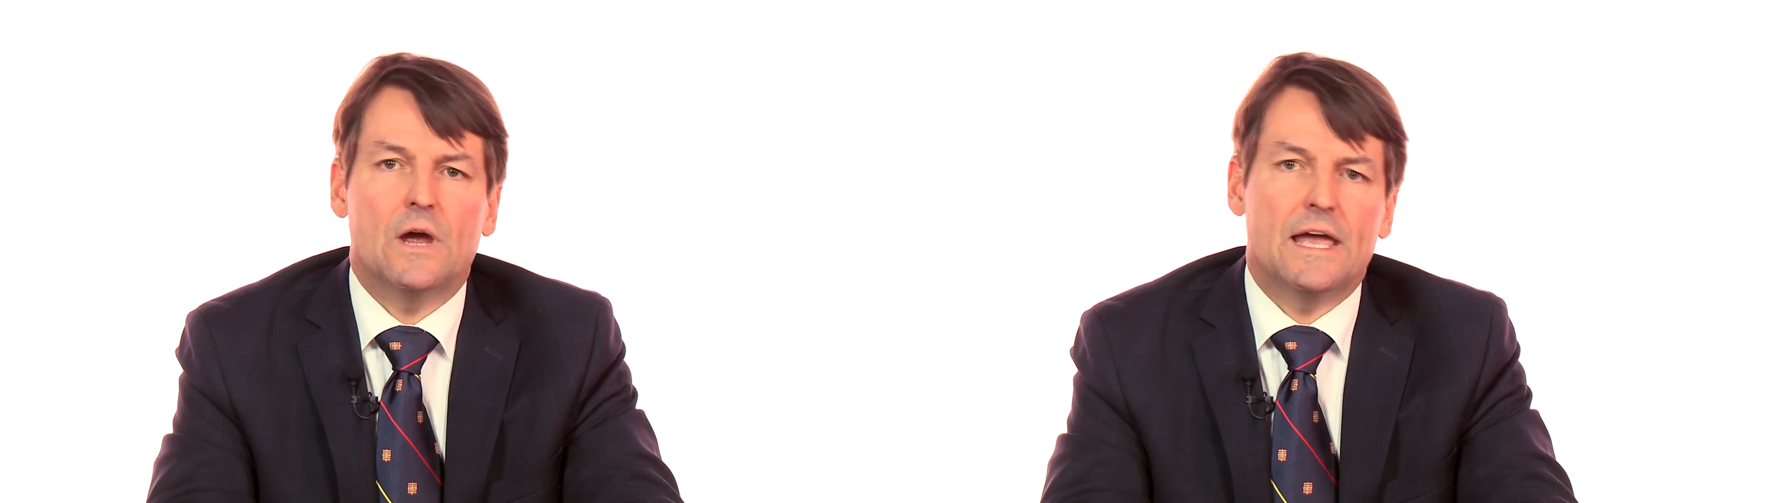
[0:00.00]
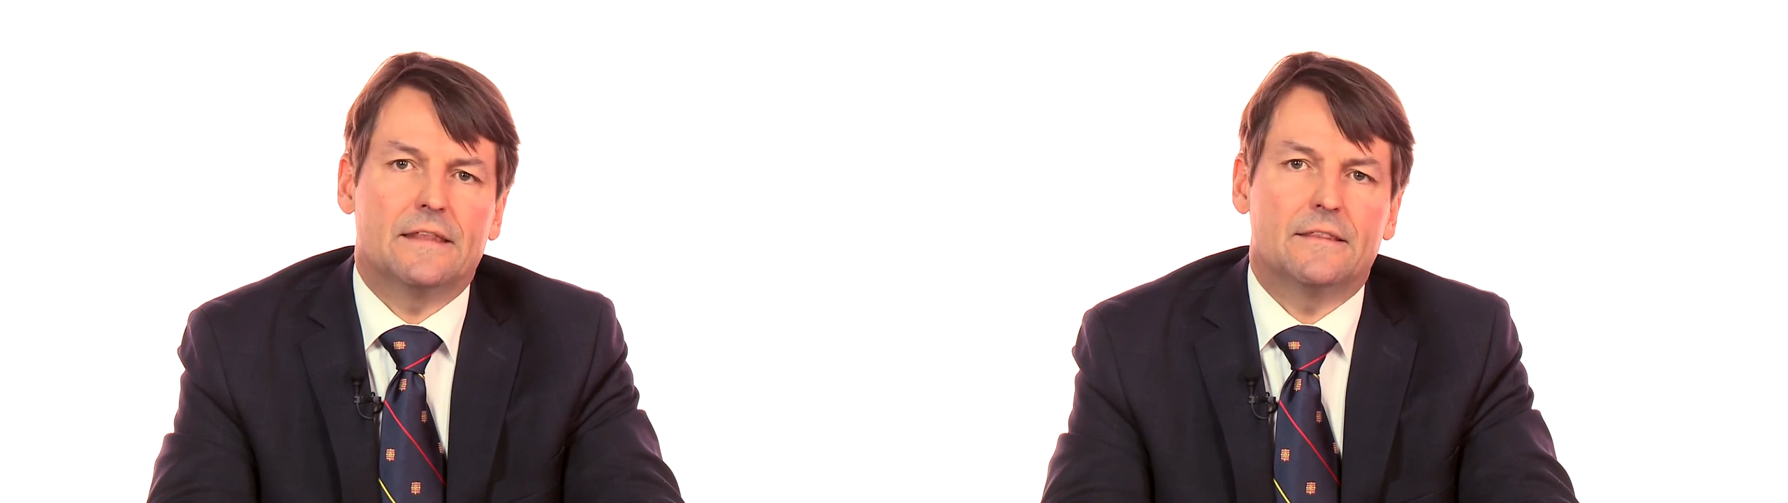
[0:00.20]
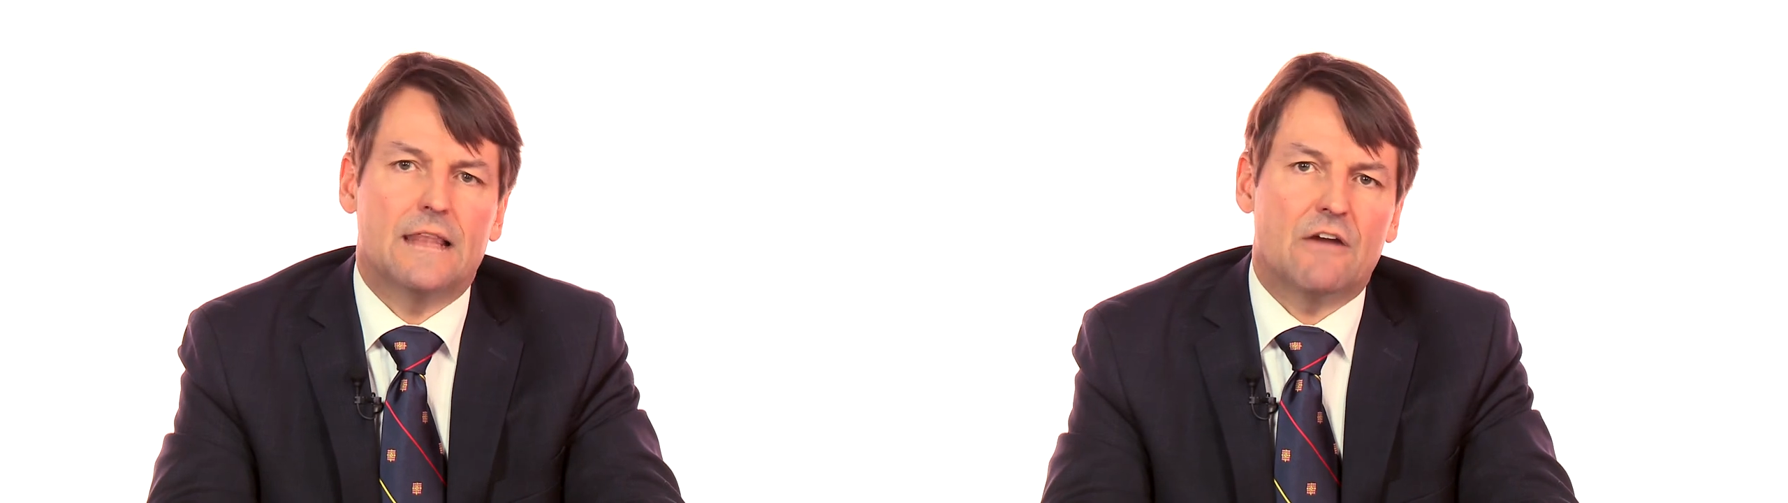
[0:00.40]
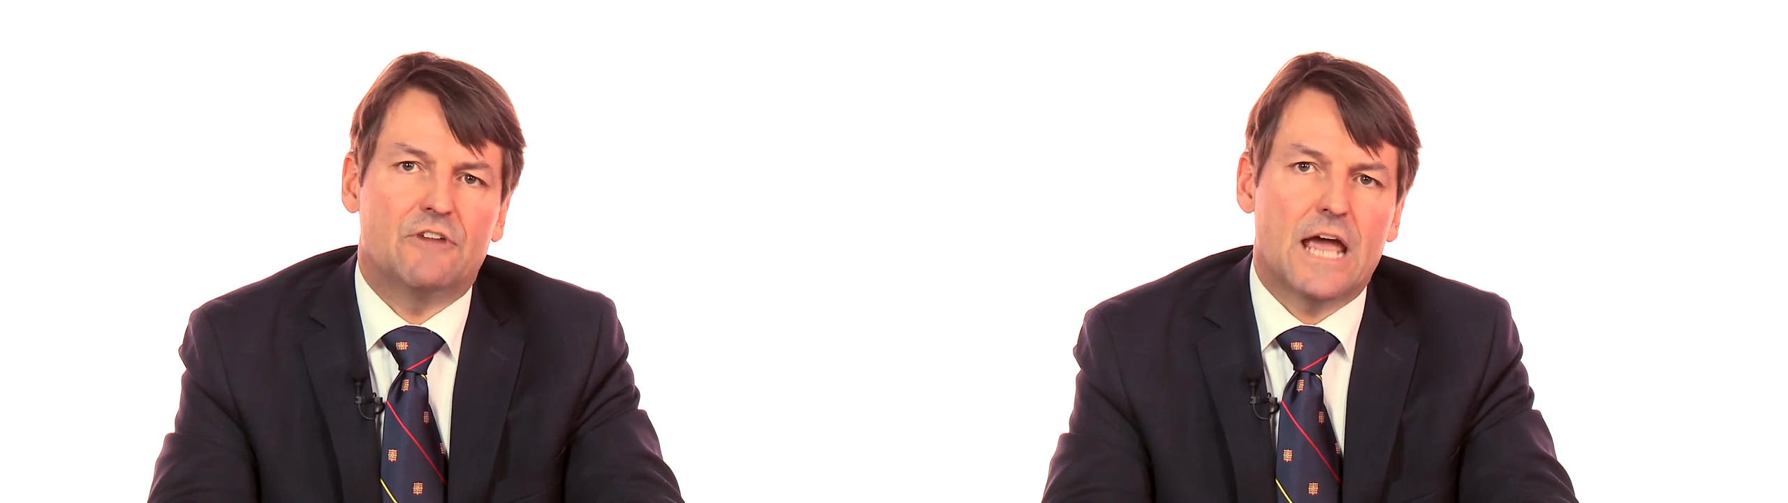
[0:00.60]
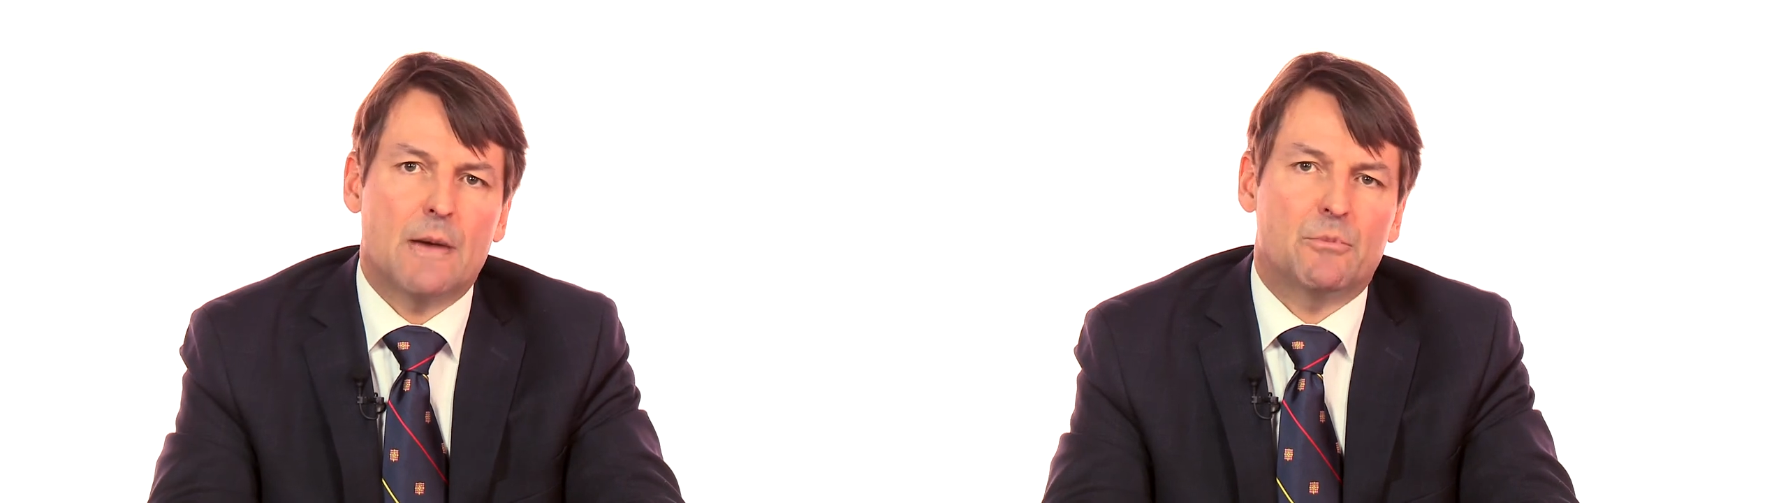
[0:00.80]
and
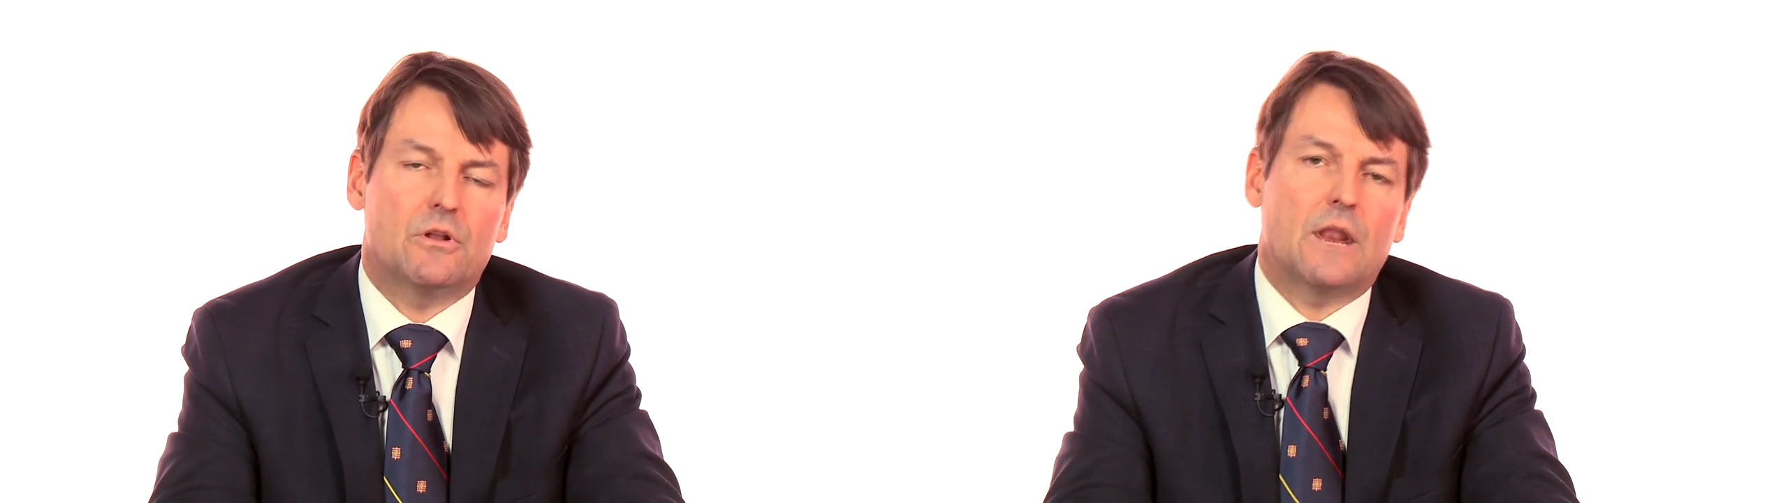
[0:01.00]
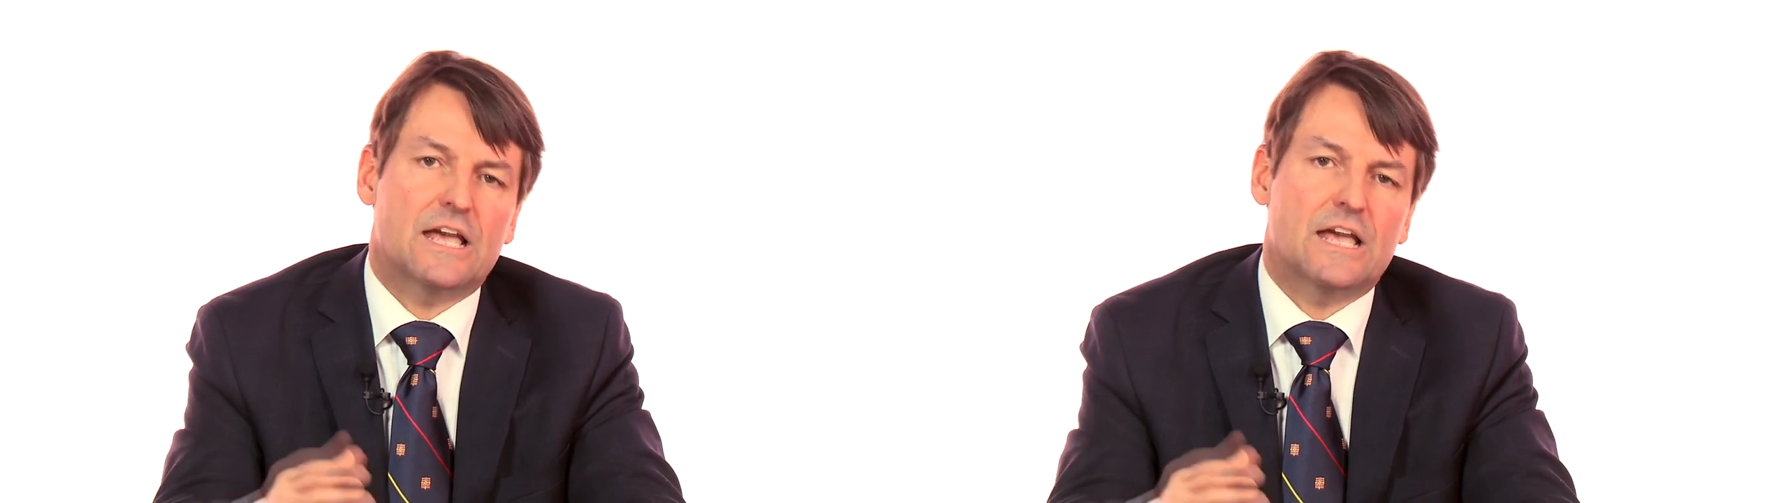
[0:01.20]
Larry Appel,